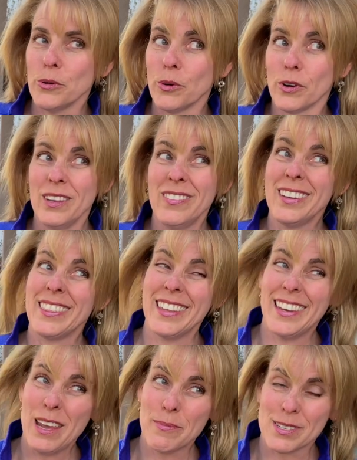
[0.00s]
or even at the
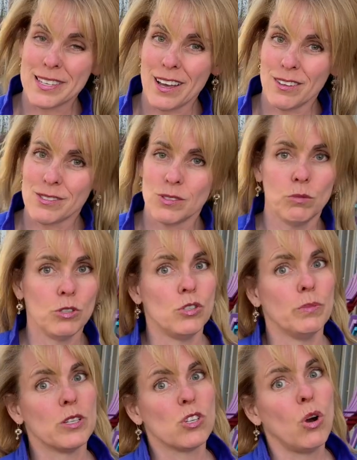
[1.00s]
neighbor's house, which you
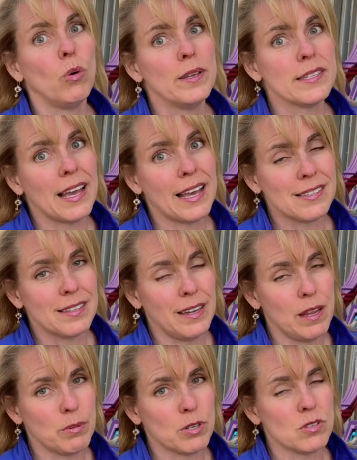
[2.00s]
must always ask the
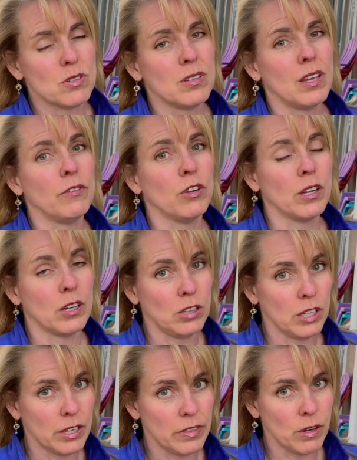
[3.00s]
neighbors if you're going to
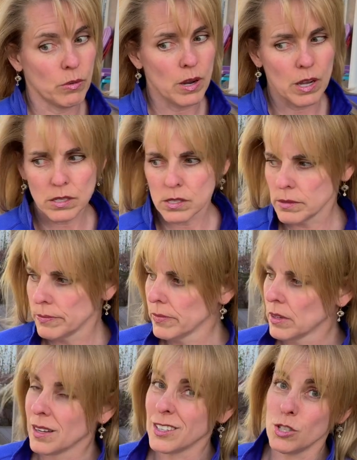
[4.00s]
look at their rocks.
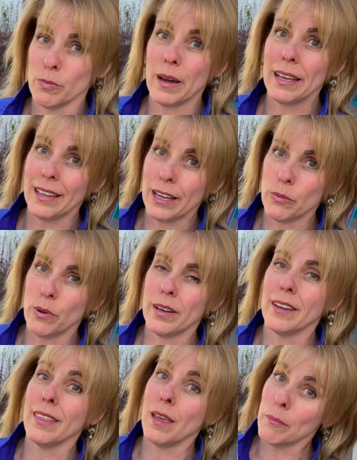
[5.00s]
You might like one
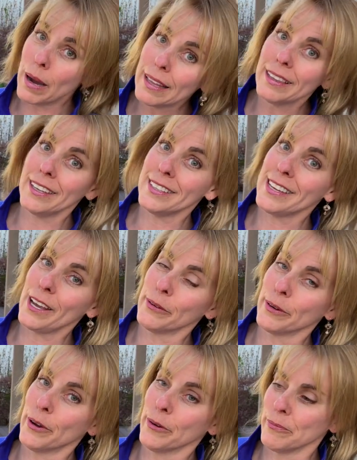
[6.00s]
and they might let you take
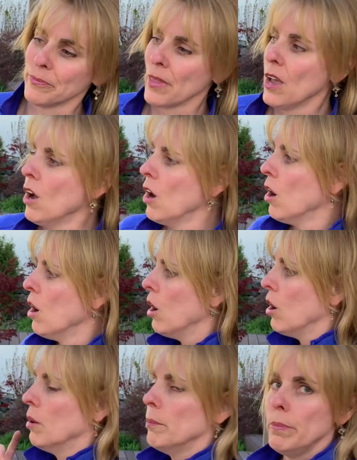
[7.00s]
one home.
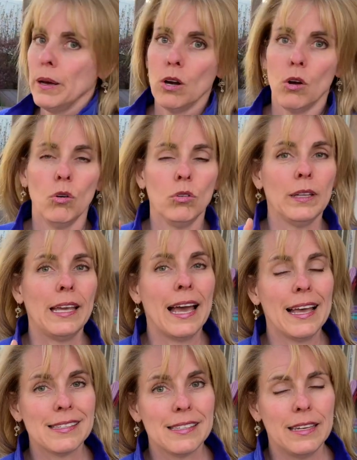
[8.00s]
But only
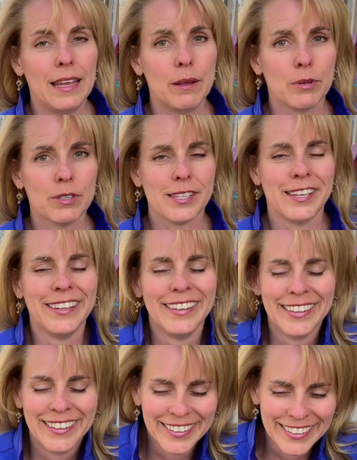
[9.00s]
ask the neighbors
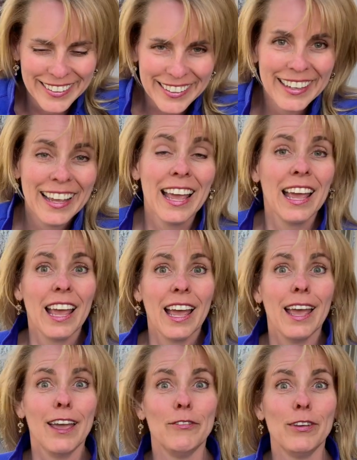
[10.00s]

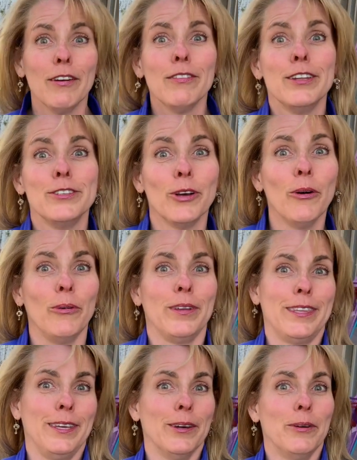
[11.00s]
if you have an adult
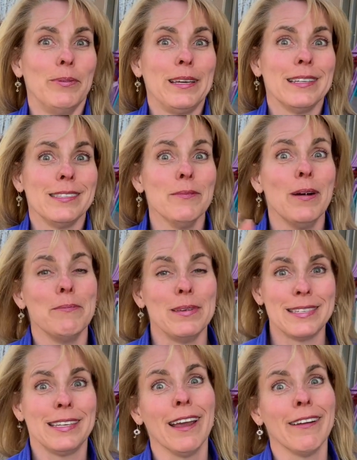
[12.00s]
with you, because they might be a
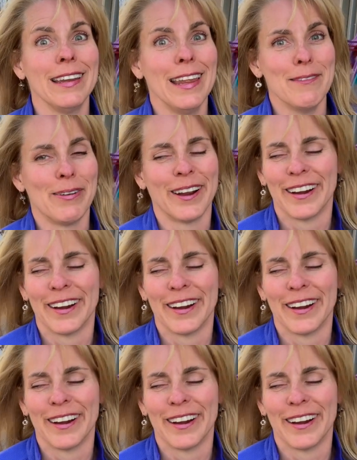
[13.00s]
scary neighbor.